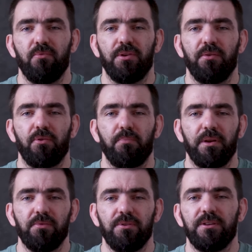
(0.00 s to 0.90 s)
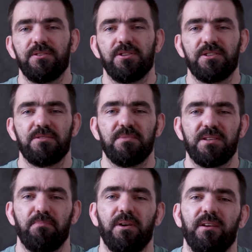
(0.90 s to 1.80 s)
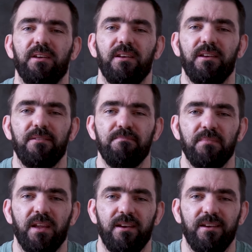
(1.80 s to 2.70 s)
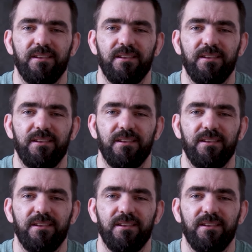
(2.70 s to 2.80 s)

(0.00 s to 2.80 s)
which is very little.